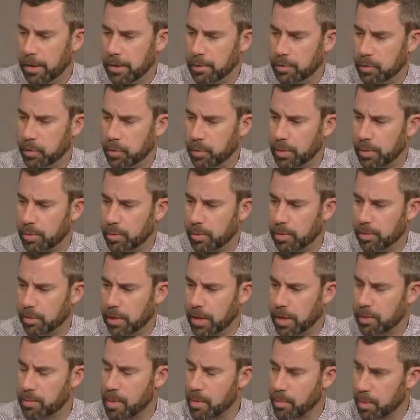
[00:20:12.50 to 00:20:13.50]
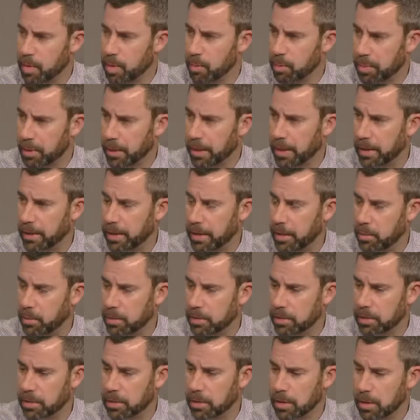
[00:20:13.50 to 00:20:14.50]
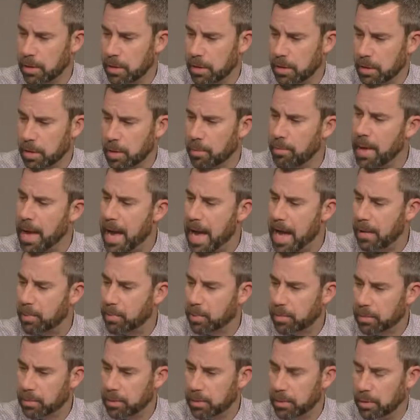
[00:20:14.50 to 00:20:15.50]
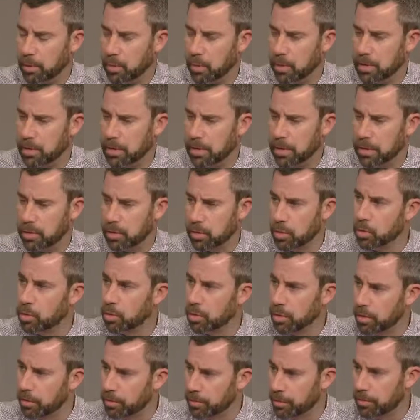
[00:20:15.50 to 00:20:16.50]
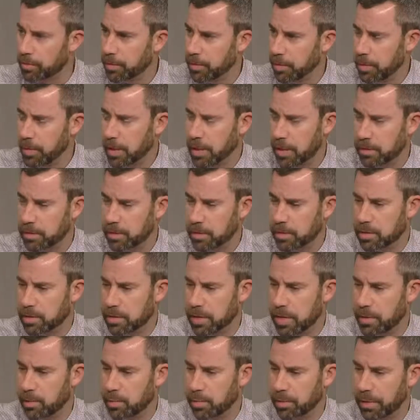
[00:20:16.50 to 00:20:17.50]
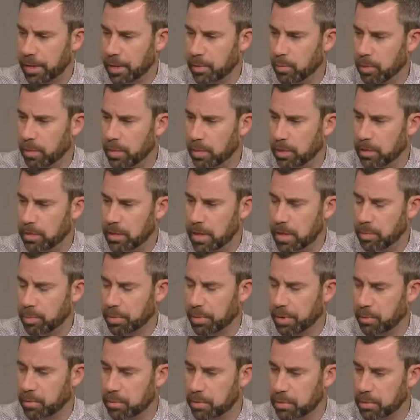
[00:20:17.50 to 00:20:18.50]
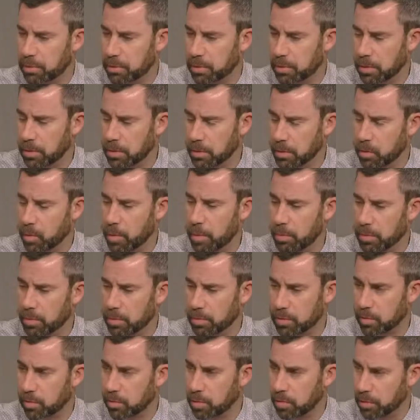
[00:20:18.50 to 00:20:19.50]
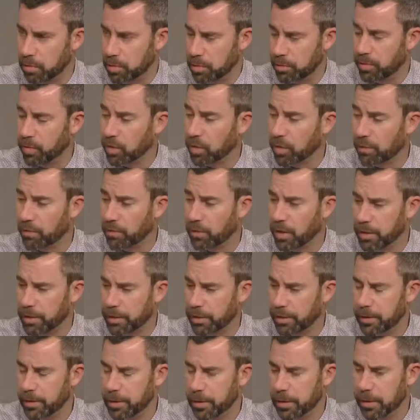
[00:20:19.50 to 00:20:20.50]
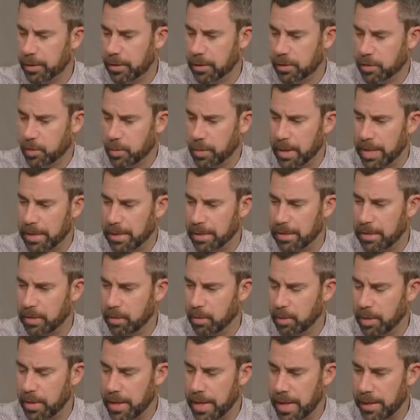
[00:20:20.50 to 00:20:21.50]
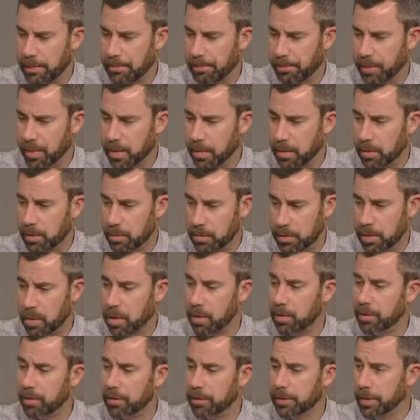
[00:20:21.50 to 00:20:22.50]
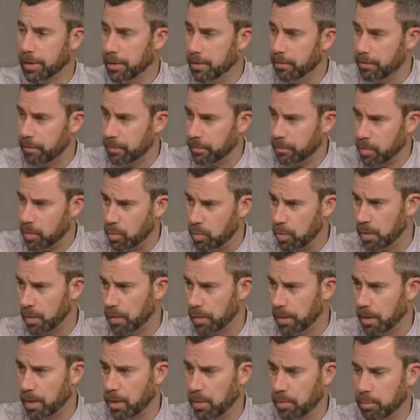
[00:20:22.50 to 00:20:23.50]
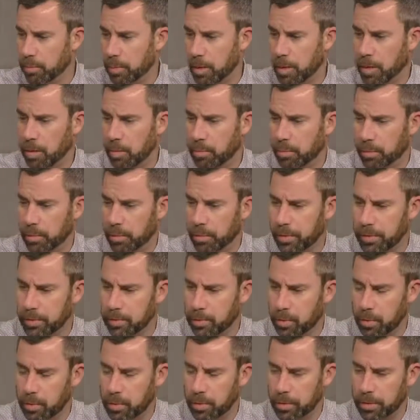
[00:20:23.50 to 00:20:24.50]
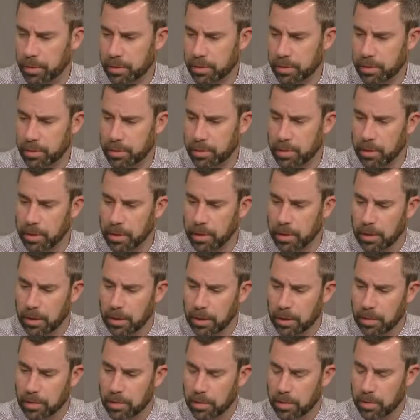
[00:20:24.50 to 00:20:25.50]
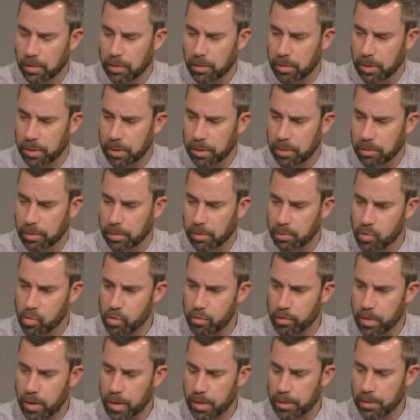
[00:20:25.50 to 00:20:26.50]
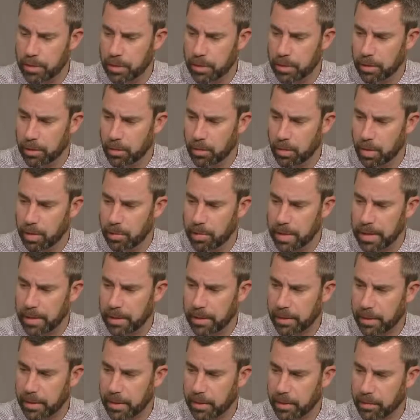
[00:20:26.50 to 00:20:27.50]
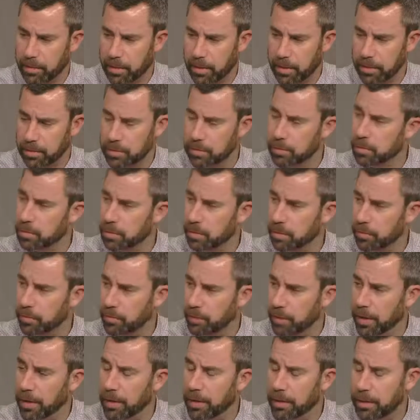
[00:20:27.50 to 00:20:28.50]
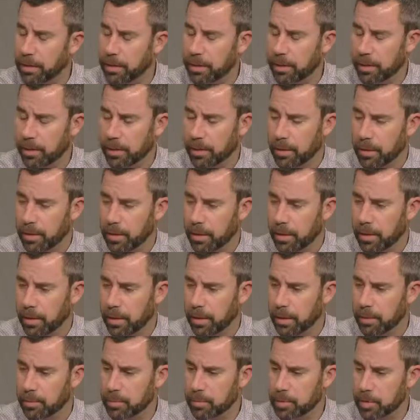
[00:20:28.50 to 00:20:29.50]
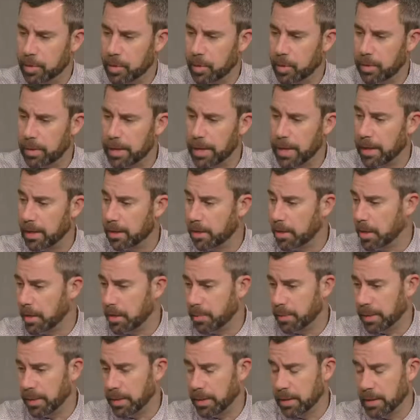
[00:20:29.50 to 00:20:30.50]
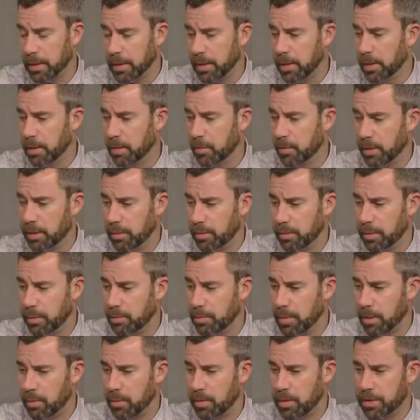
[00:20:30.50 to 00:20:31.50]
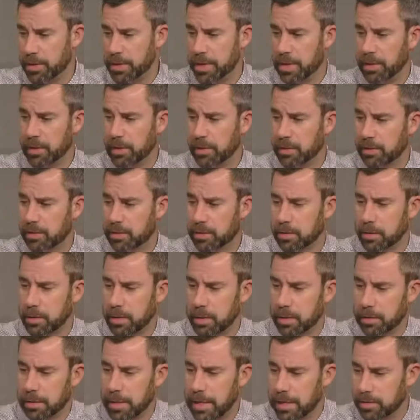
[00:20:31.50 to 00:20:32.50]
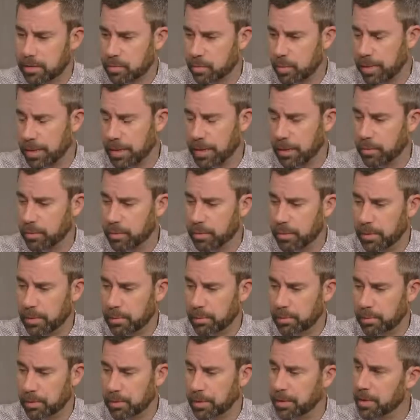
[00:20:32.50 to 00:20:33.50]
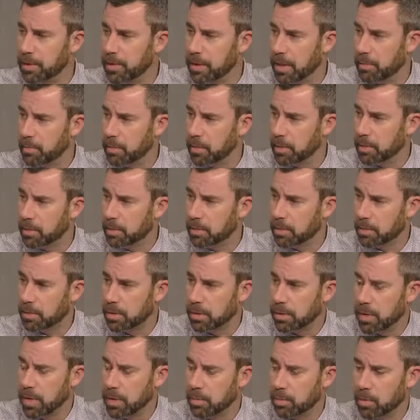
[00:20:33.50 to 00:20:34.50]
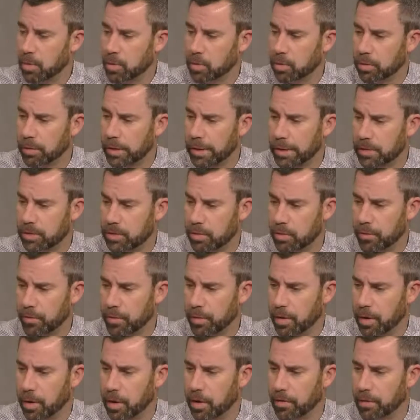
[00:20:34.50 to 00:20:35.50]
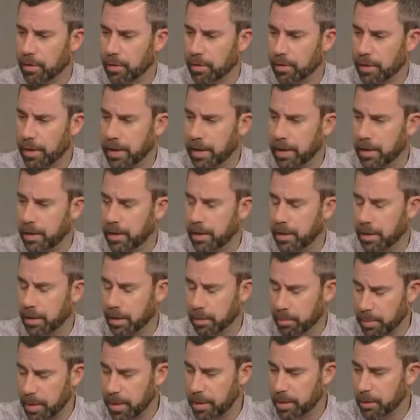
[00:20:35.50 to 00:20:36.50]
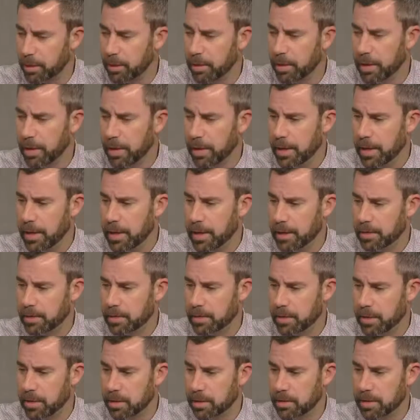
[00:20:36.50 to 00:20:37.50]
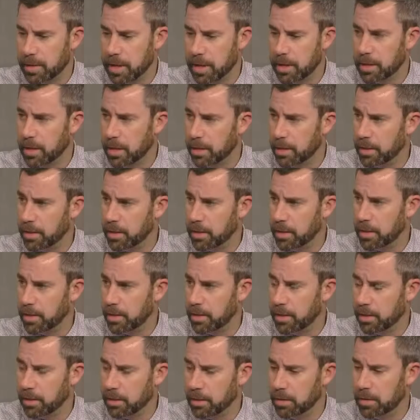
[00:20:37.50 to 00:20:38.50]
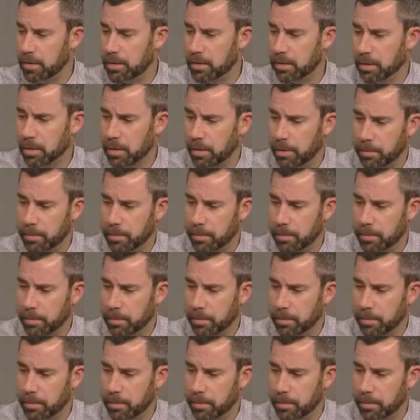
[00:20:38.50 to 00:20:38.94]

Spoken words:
So we tried to come up with a plan that was compatible. It wasn't as lucrative as the state plan when the state plan was, the Quinn Bill was fully funded. So we had to deal with that. That was another give, if you will, that our employees were willing to move on in order to make things fit. So yeah, I mean, we met with our delegates last week, and we pleaded them to keep local aid. And so far, Governor Baker has stated that he's